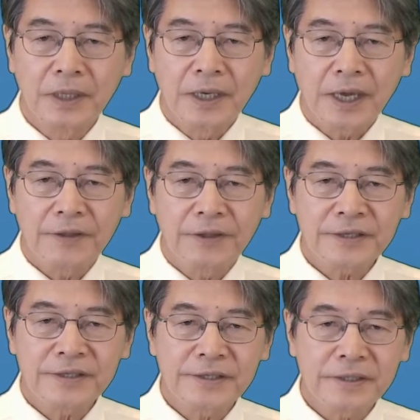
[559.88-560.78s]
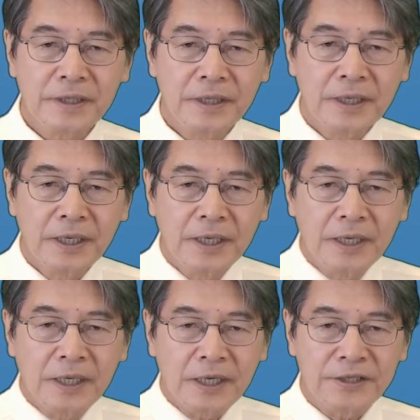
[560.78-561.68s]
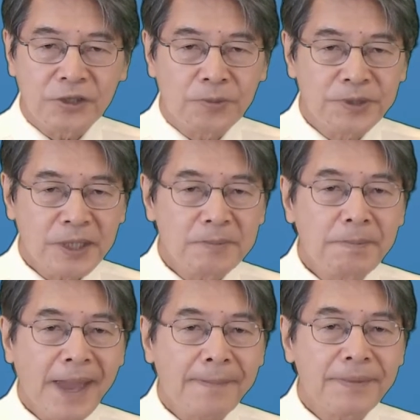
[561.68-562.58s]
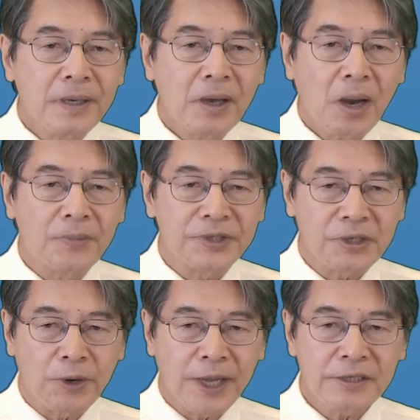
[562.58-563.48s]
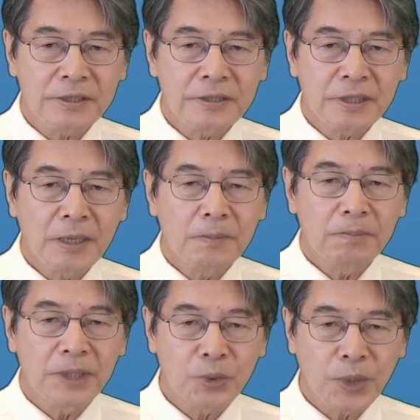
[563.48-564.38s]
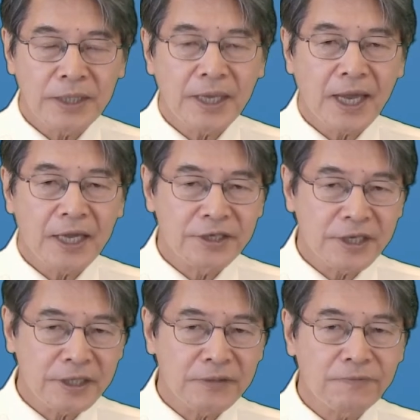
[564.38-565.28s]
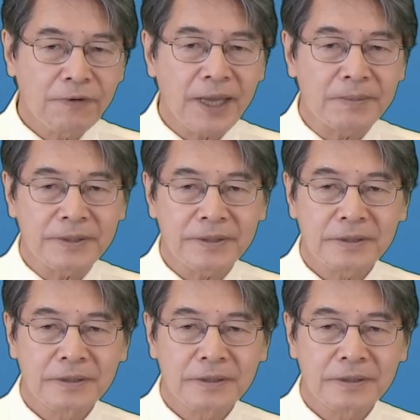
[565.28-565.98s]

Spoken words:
And this is the obtained map of decoration between adjacent frames.